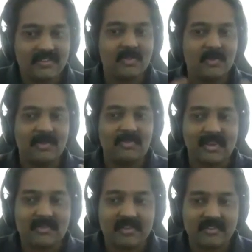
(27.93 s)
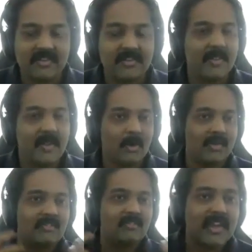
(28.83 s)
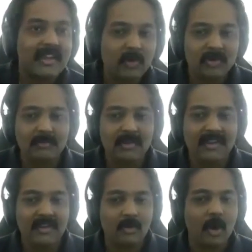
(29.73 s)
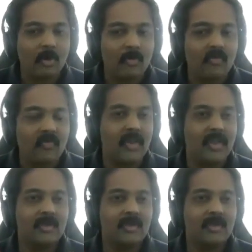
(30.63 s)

Just to give a refresher or give an intuition behind how